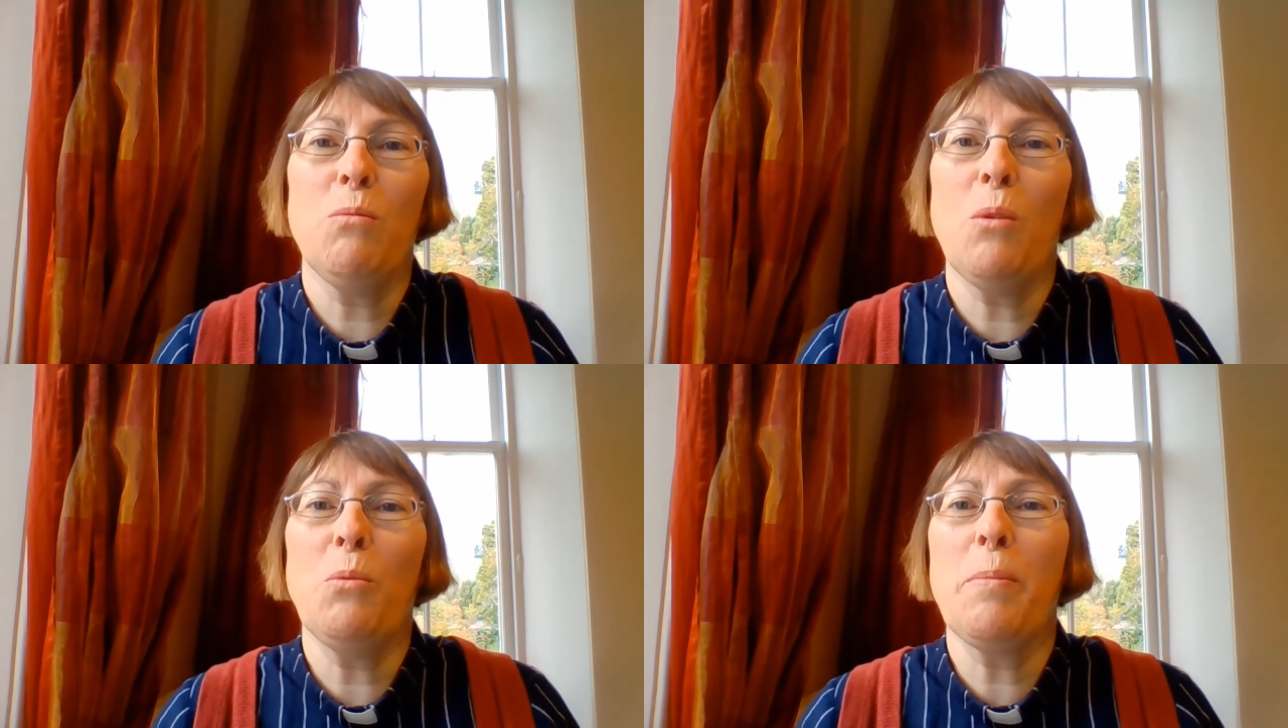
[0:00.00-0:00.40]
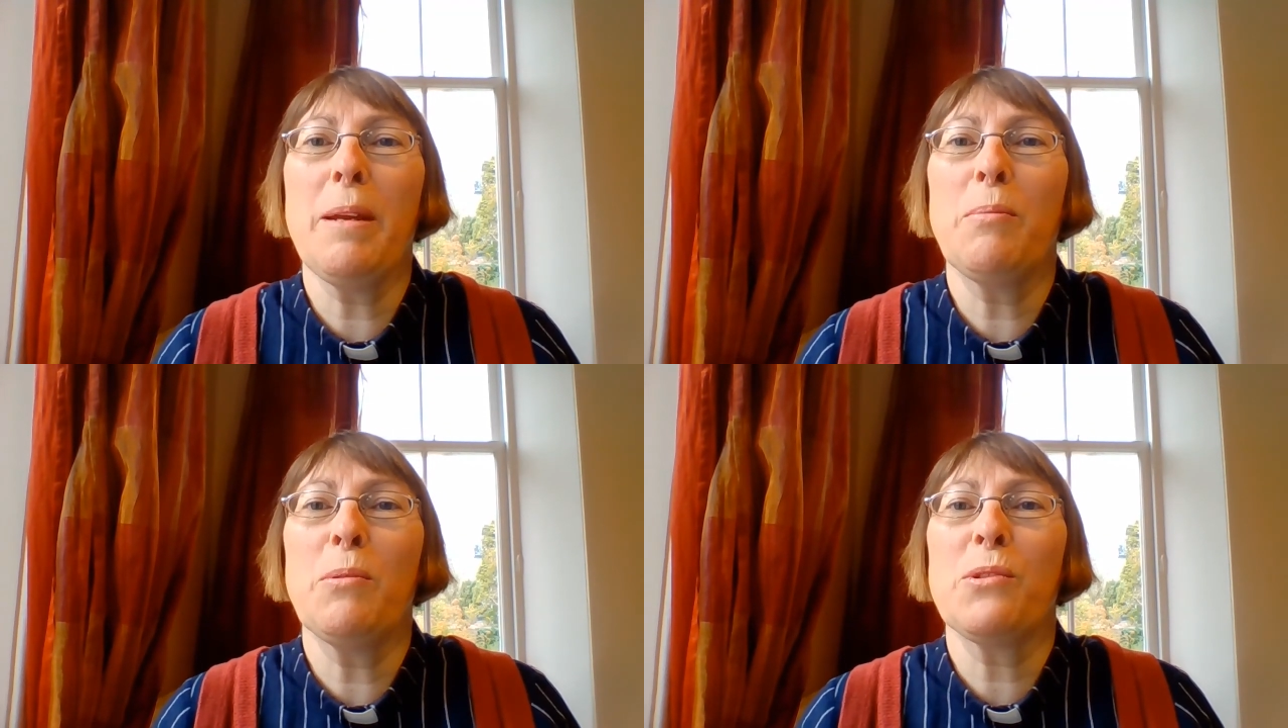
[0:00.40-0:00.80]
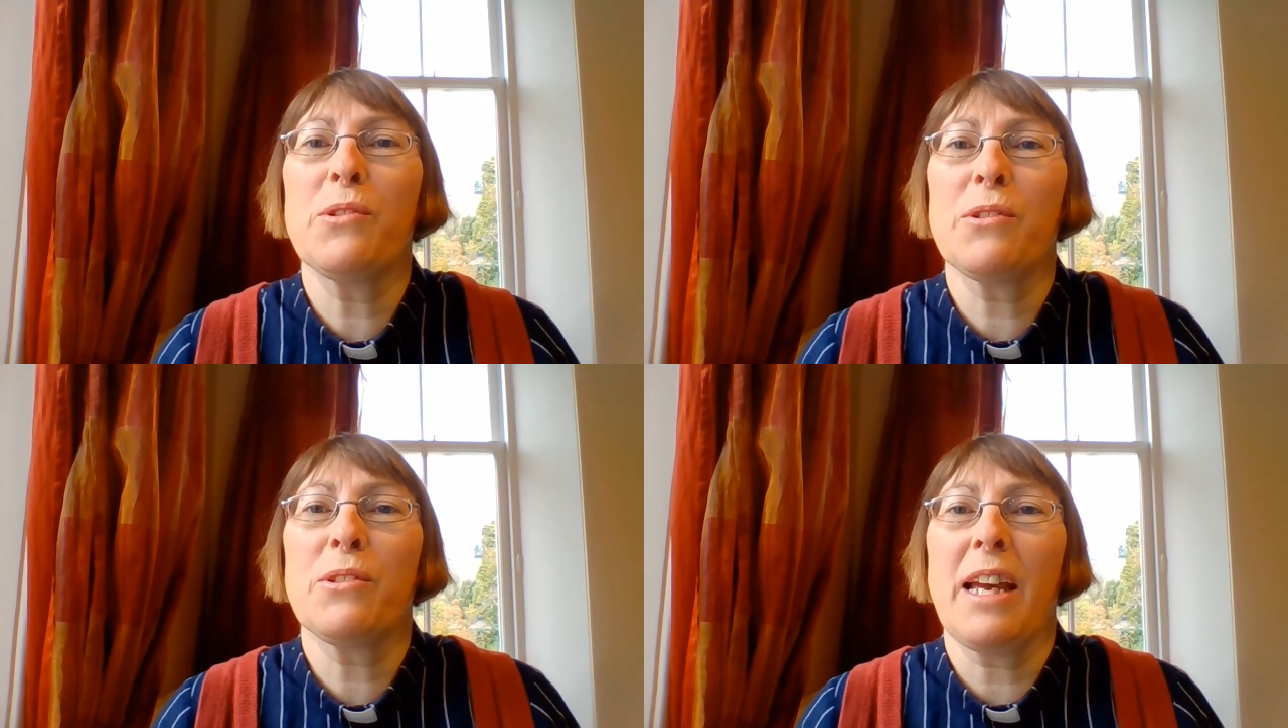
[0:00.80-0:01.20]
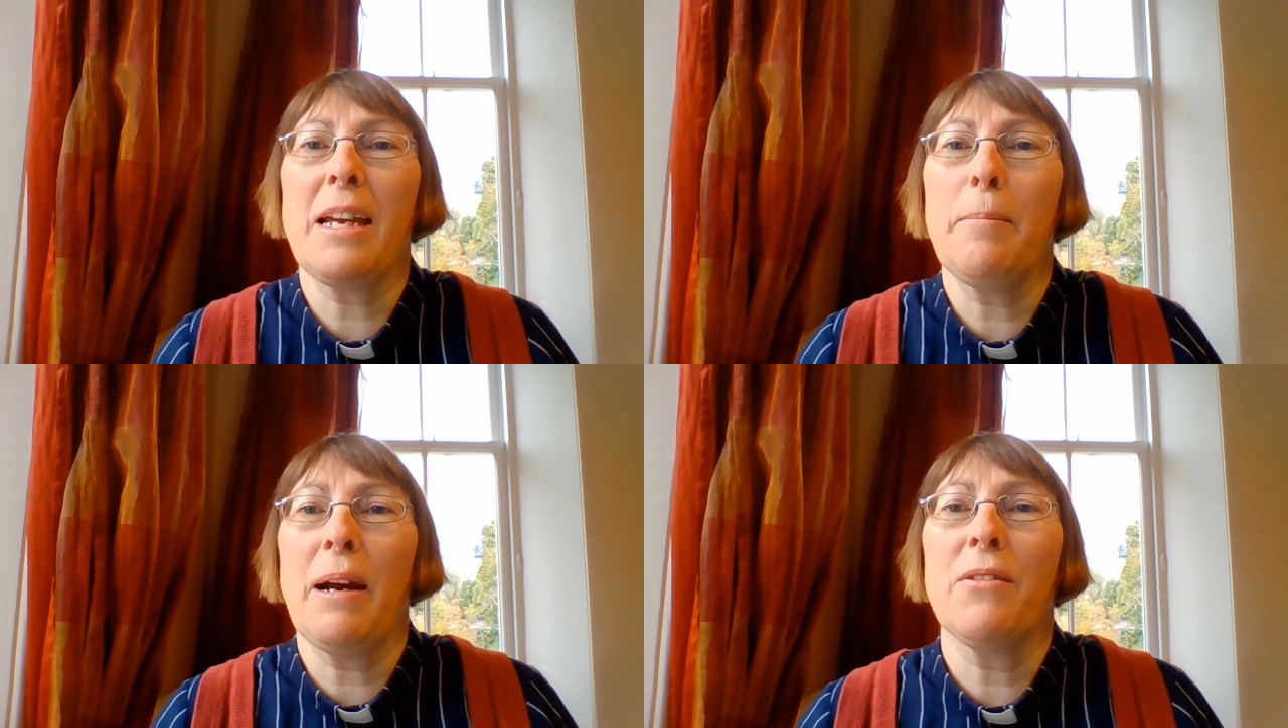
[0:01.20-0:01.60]
What will people
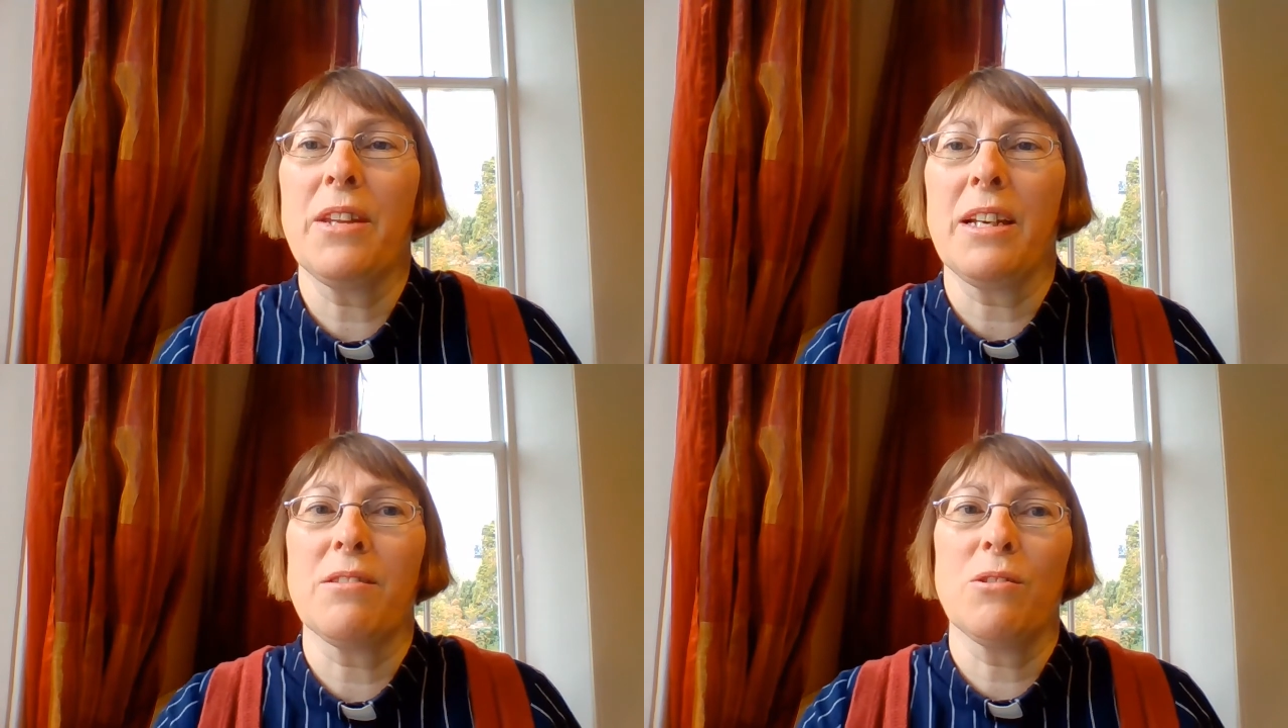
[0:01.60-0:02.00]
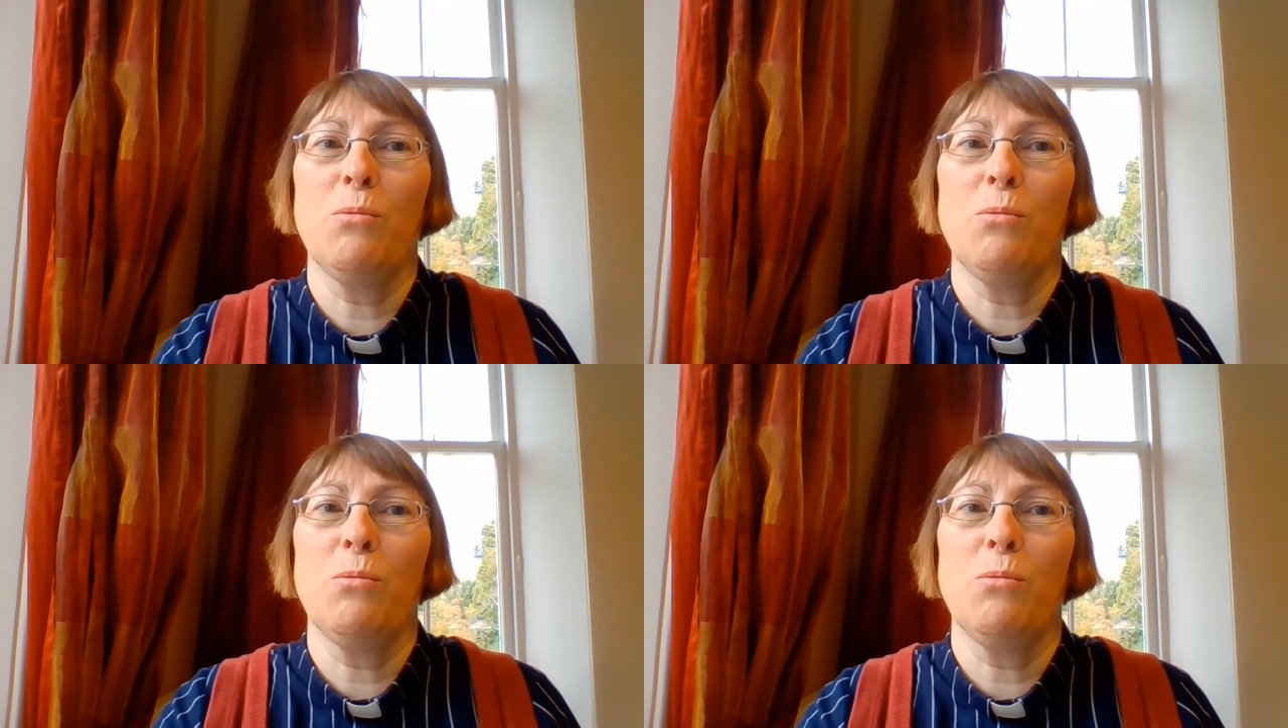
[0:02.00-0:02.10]
say about this?